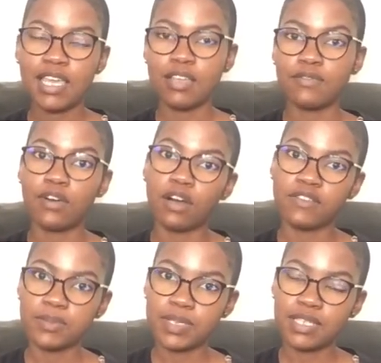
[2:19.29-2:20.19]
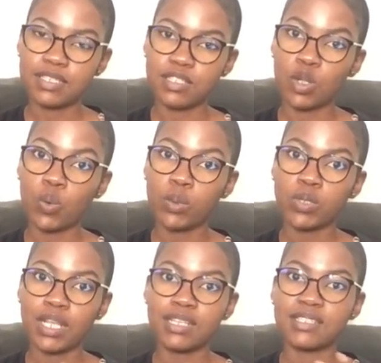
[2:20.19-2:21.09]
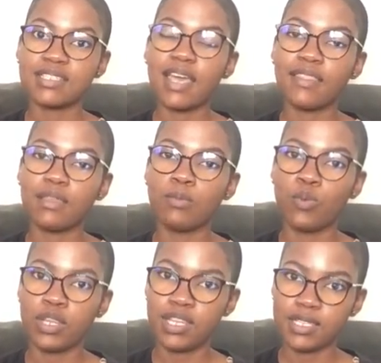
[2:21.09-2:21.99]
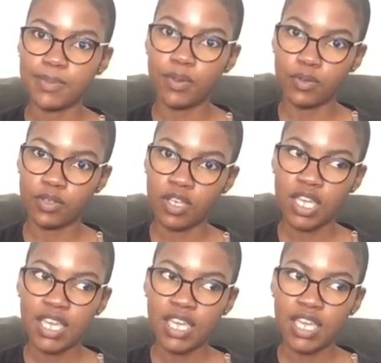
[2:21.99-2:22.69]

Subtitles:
involved, because no one would understand them when they spoke.